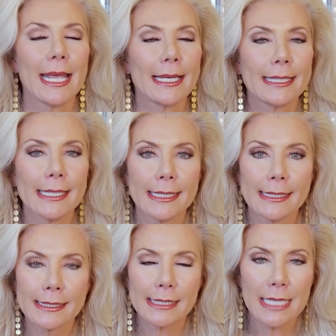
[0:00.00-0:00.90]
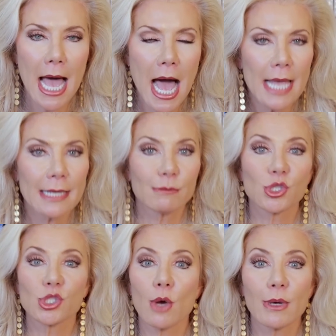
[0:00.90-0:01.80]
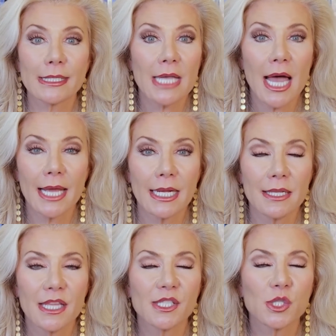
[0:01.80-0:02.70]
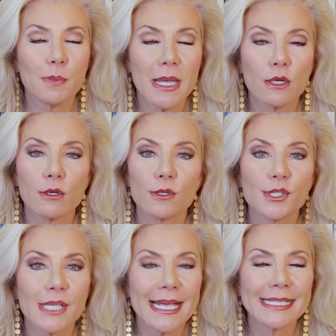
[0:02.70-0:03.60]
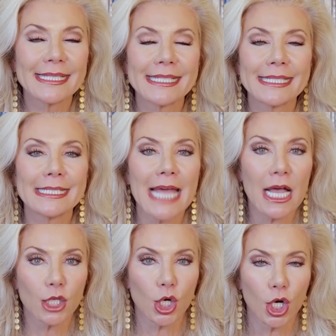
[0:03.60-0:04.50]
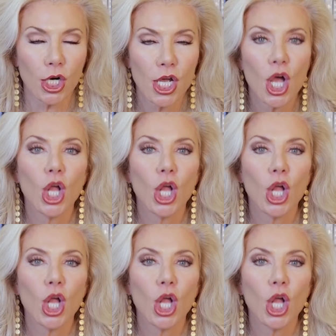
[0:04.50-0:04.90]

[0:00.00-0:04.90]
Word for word: It is, I am so excited. The speakers, it's stellar.